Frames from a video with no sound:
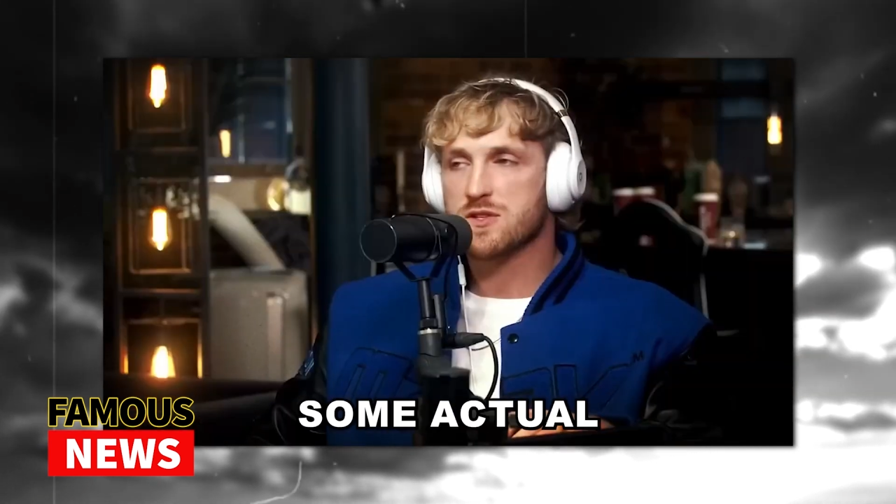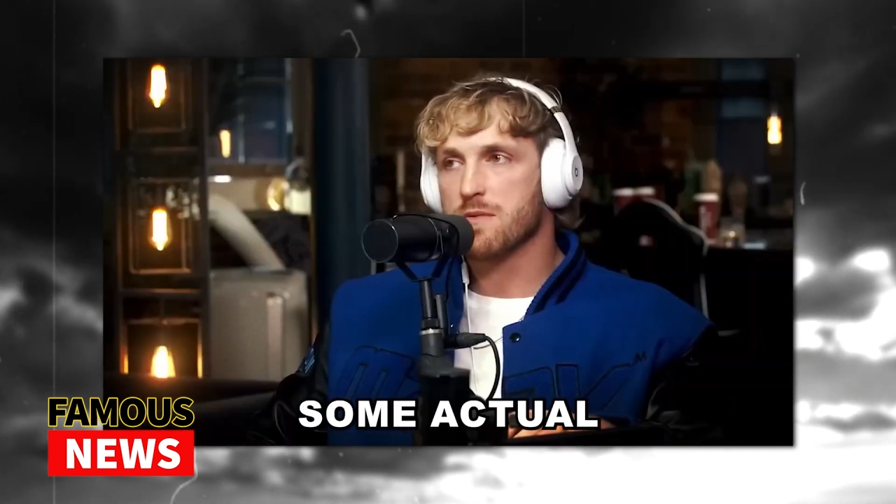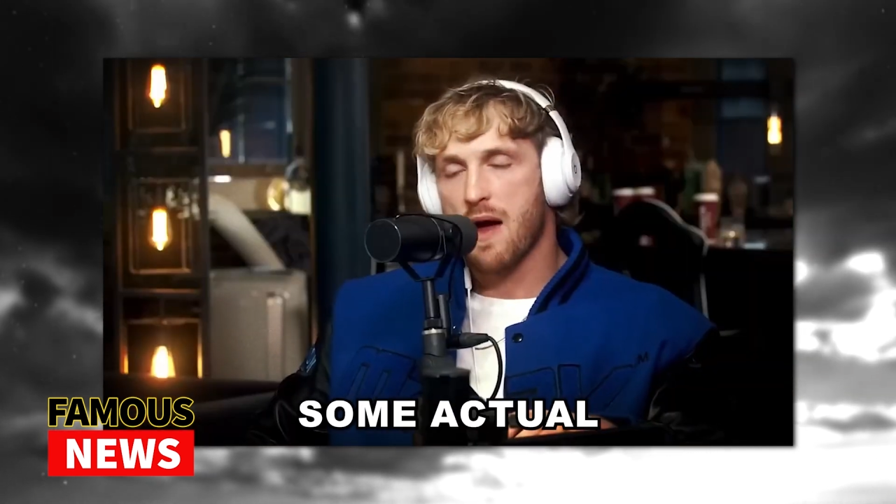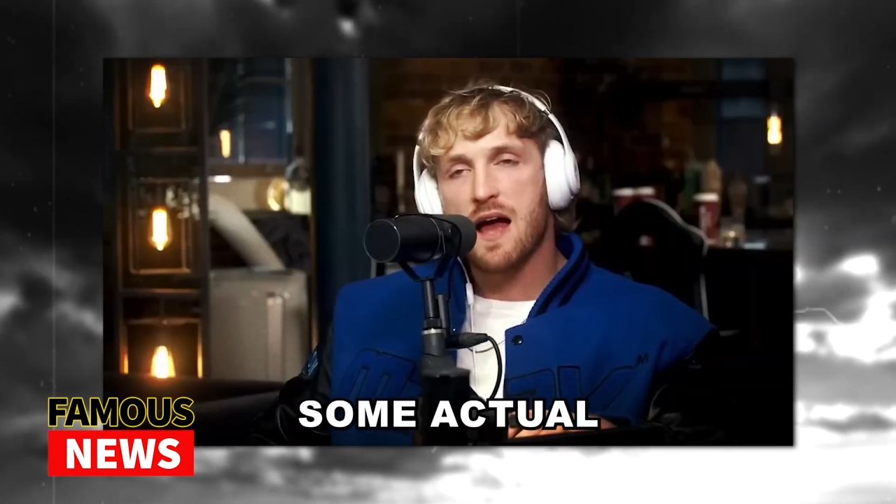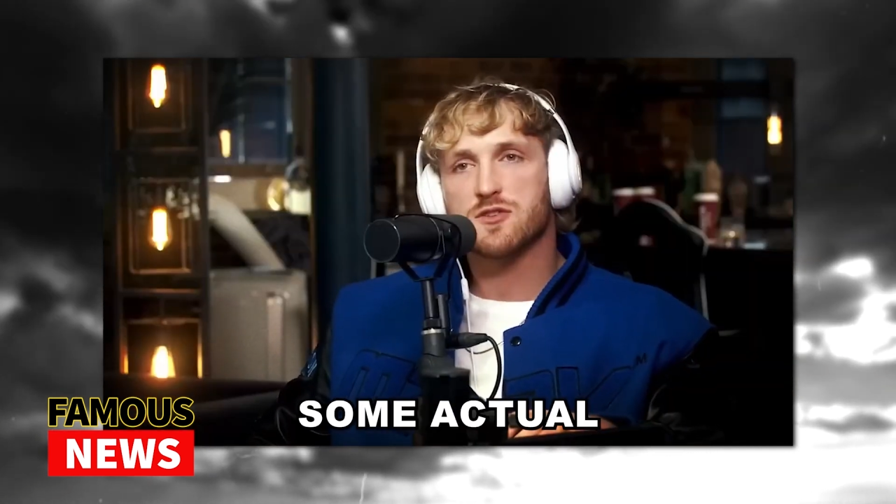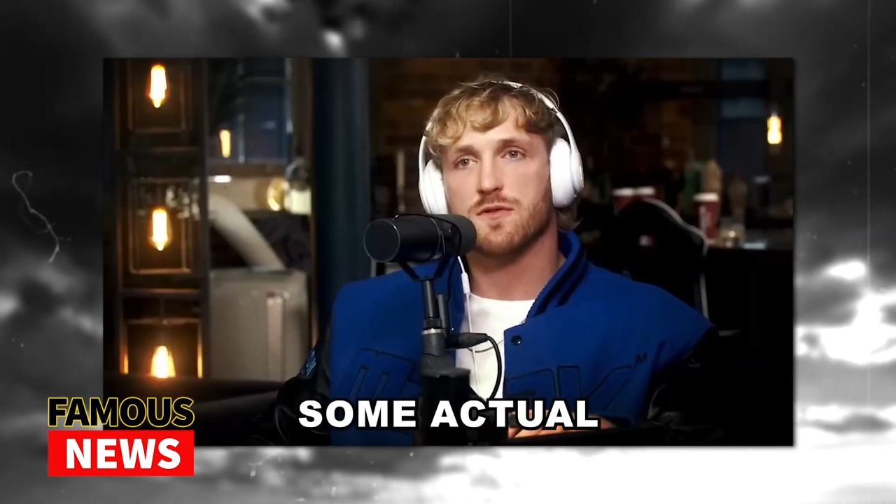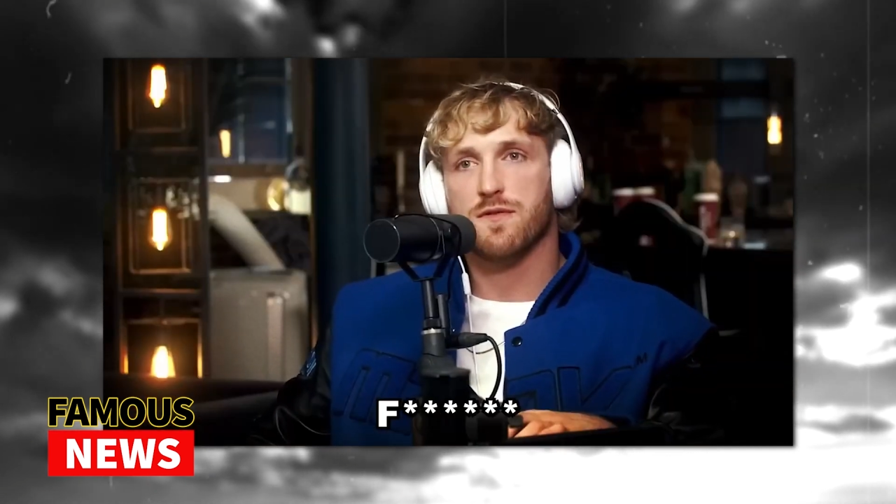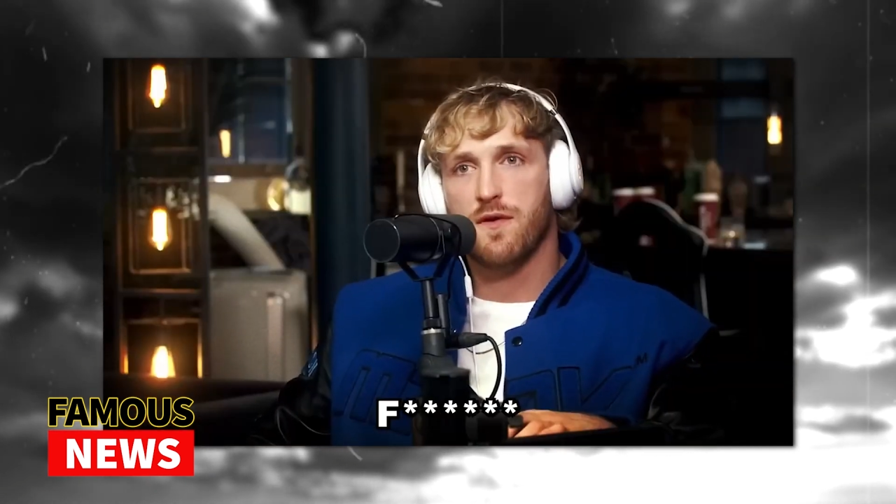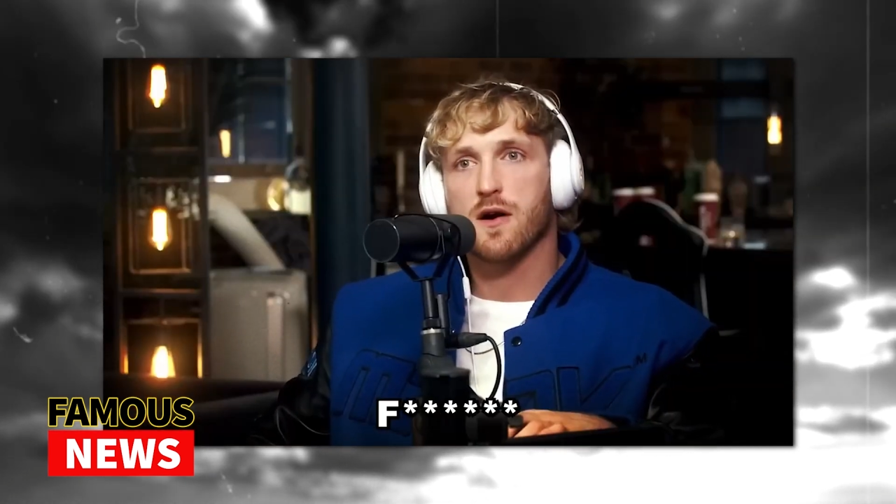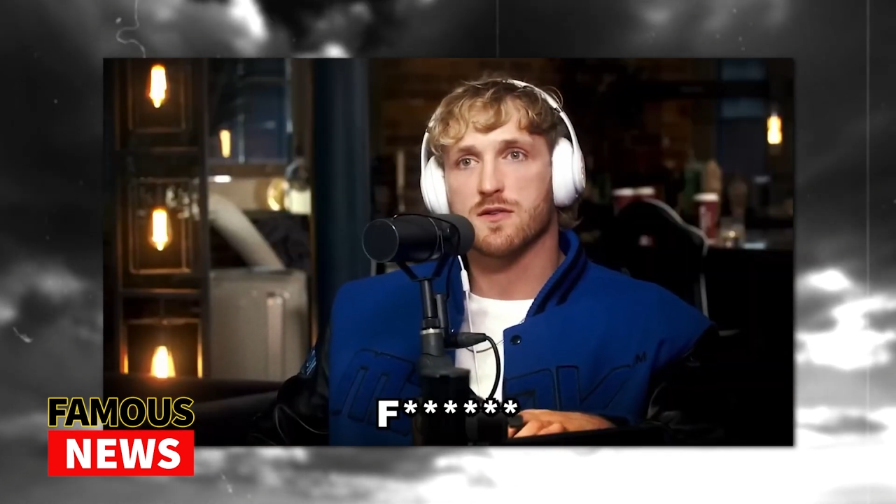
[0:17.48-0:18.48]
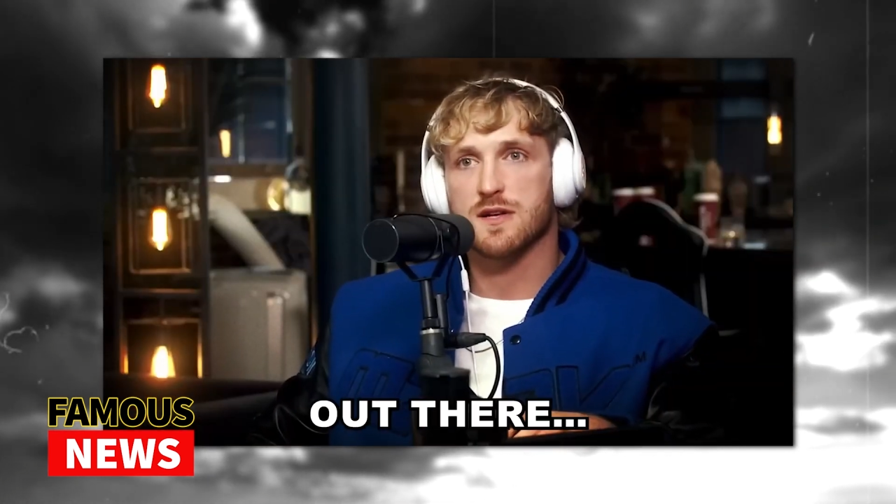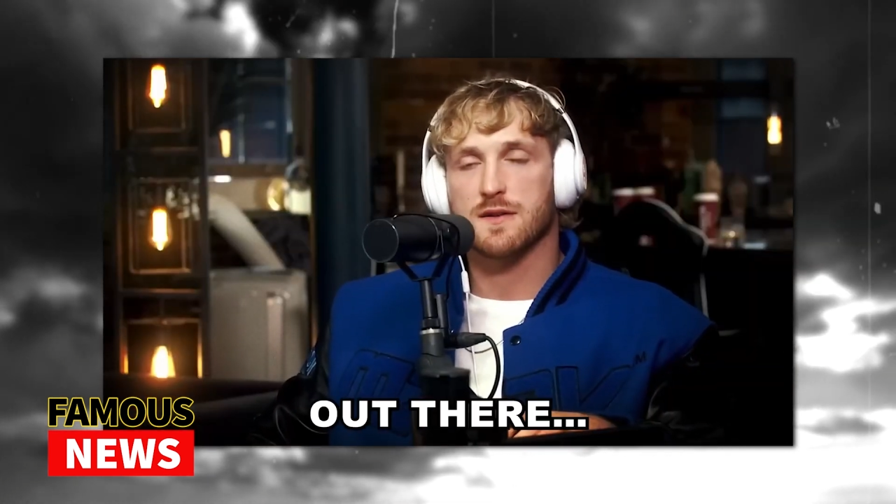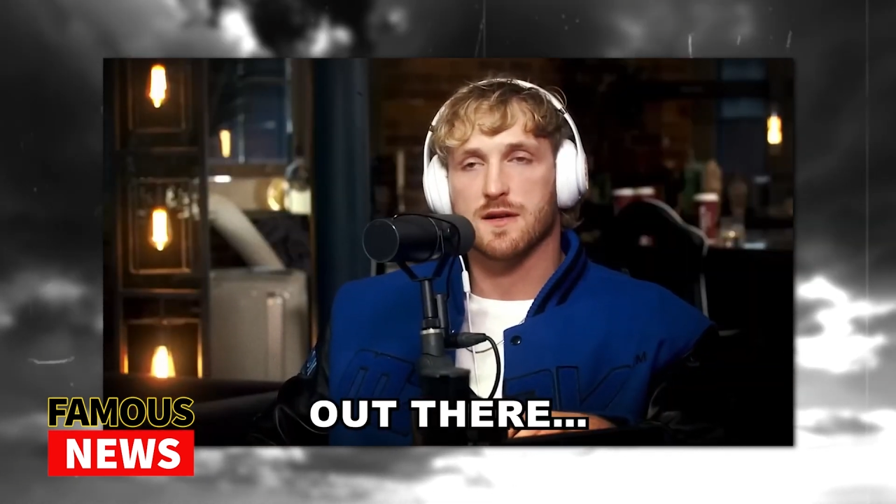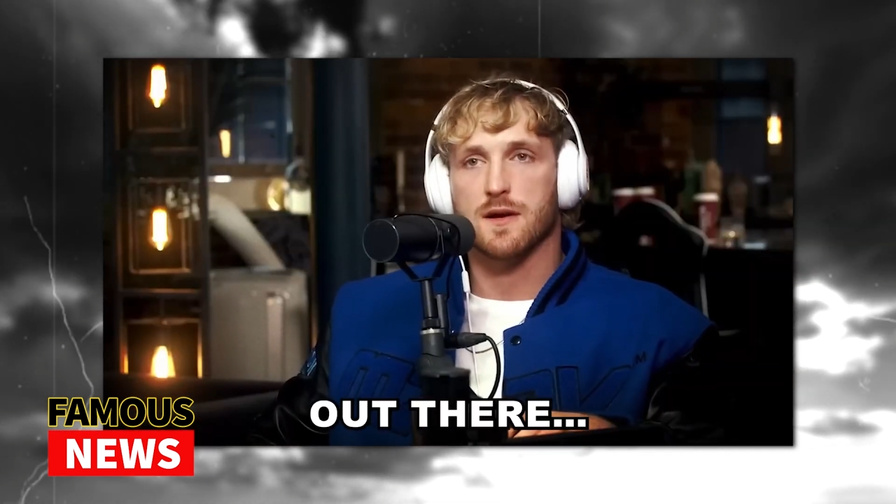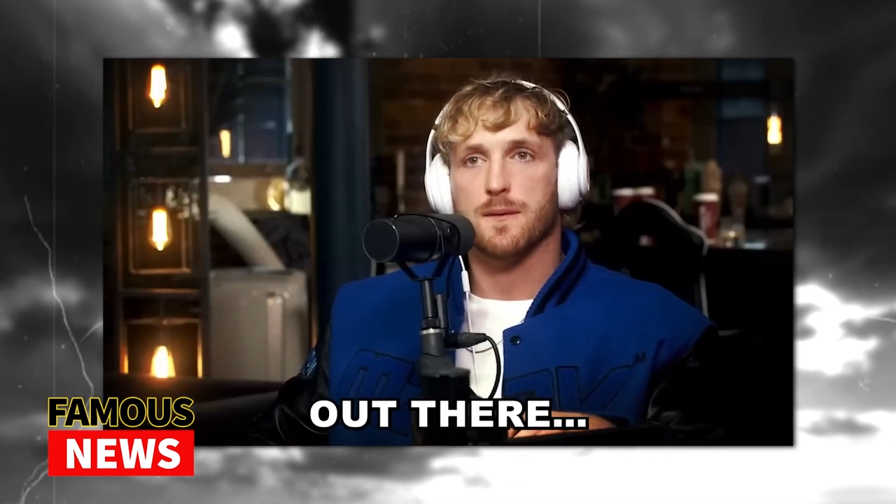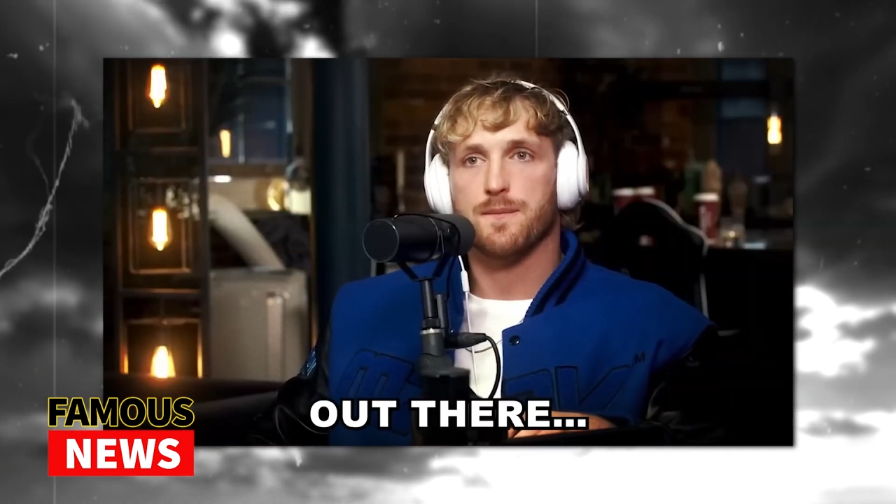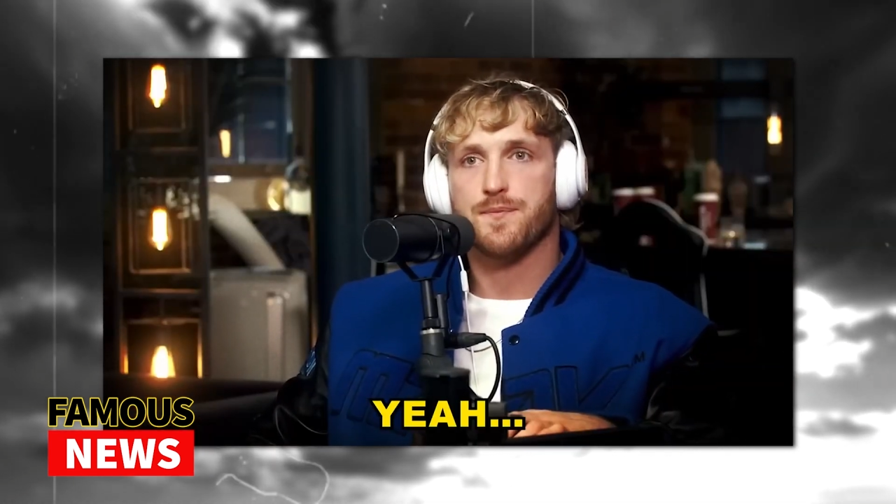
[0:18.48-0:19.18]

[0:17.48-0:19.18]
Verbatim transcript: There's some actual out there.